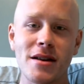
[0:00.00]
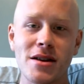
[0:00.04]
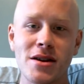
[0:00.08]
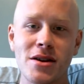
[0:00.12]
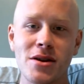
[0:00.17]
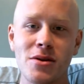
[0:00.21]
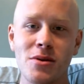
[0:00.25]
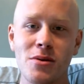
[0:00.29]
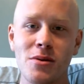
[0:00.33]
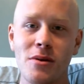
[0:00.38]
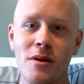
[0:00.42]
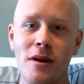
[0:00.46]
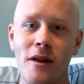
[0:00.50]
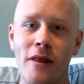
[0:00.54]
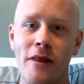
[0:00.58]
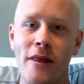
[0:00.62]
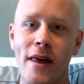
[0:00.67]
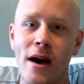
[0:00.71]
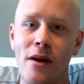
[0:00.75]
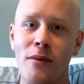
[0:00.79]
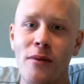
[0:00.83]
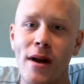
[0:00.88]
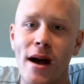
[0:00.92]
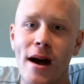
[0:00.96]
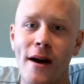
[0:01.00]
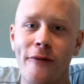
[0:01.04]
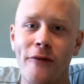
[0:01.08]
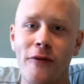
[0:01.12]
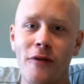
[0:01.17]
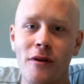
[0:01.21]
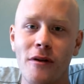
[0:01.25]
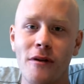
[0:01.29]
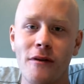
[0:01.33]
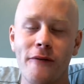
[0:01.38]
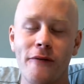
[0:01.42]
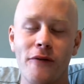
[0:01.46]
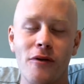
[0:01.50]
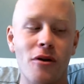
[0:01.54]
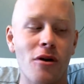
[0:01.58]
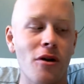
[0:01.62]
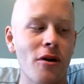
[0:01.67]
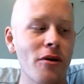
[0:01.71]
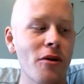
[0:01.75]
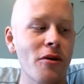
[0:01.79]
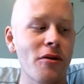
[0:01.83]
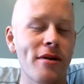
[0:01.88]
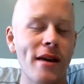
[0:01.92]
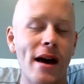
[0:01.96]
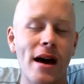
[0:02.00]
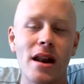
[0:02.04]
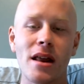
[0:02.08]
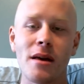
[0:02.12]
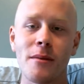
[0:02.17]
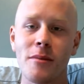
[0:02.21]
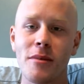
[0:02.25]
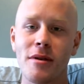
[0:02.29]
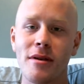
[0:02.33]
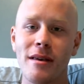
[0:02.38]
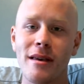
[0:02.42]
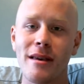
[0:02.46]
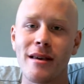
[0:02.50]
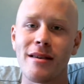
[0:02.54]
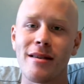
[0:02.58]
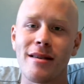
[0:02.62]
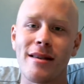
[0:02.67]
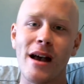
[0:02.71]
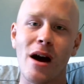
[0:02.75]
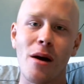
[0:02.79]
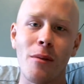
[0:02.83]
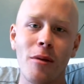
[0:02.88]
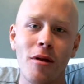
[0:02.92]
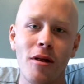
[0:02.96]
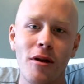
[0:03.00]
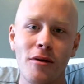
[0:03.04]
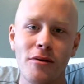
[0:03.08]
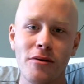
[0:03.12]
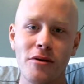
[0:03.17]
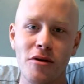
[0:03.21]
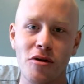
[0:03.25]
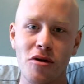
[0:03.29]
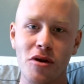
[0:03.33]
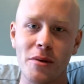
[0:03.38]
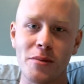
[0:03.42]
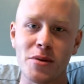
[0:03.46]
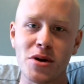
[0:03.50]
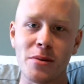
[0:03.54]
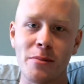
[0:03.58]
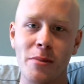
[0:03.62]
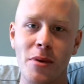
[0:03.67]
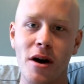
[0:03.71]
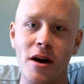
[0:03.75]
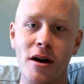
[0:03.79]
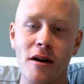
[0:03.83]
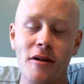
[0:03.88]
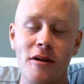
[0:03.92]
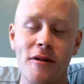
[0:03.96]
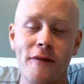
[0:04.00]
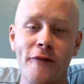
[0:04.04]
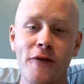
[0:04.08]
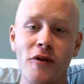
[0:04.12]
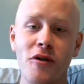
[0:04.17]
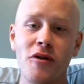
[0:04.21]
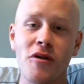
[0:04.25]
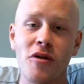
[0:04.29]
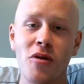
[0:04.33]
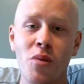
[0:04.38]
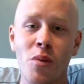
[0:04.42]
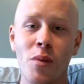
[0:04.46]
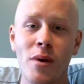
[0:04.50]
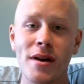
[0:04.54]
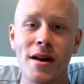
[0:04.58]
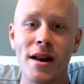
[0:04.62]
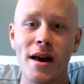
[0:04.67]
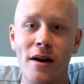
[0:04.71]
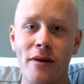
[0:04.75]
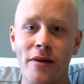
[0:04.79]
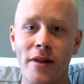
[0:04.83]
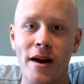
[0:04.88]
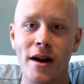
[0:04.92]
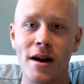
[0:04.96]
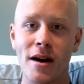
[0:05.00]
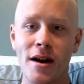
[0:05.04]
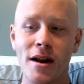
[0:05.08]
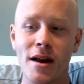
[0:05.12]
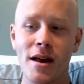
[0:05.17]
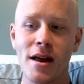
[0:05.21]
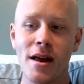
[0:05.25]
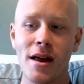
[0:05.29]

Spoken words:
to that raffle for all those items is down below in the description box. First one down there.